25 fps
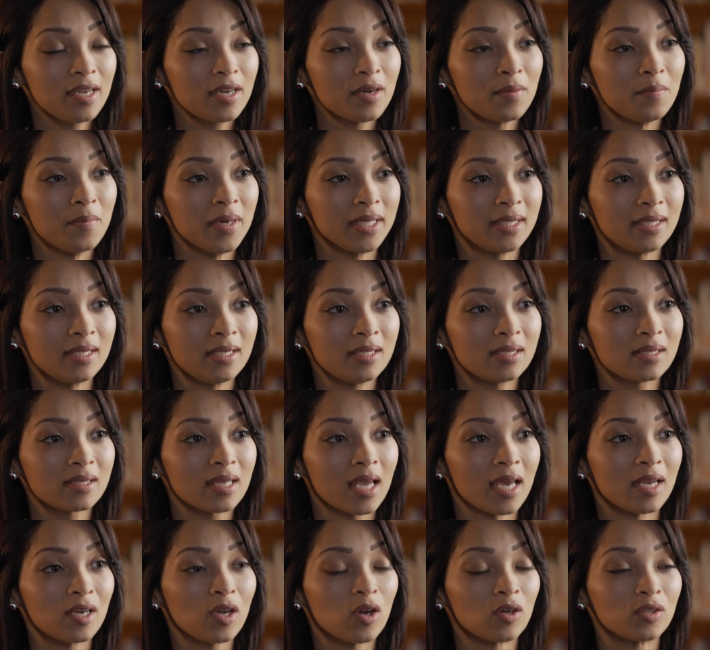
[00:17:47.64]
committees
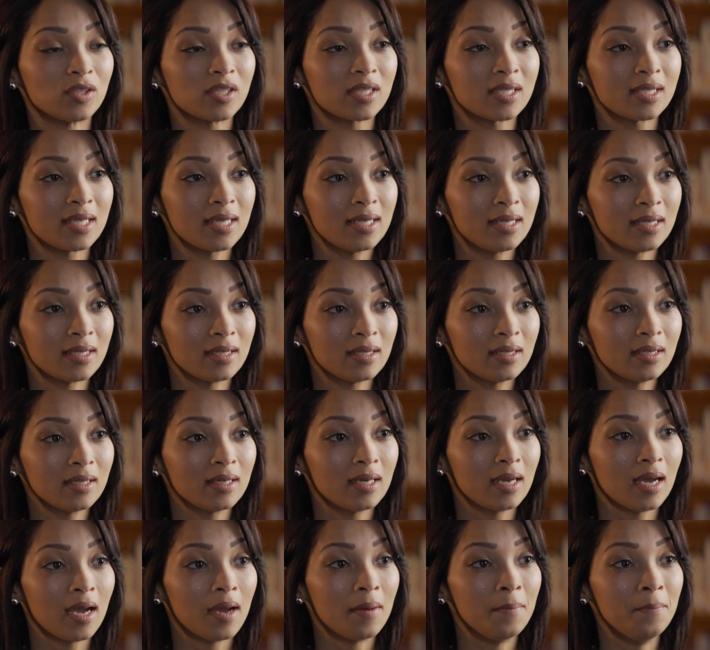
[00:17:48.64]
can consider,
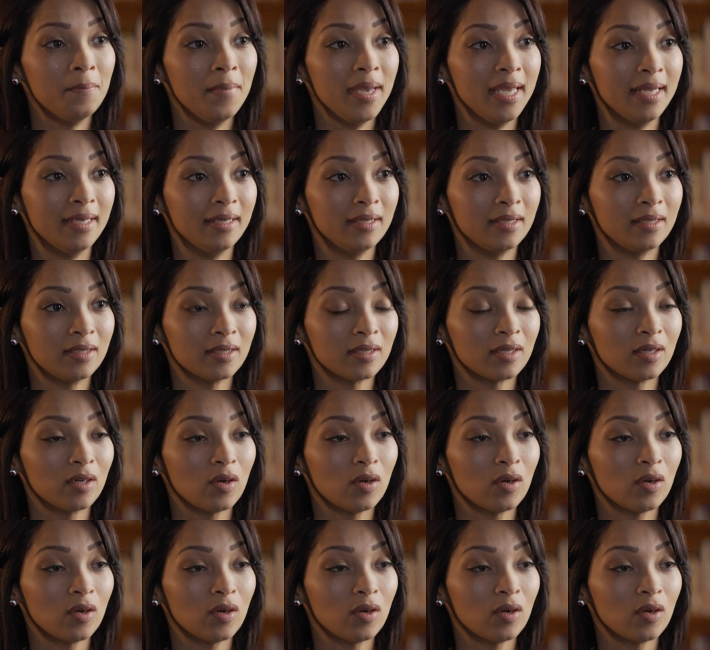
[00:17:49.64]
amend,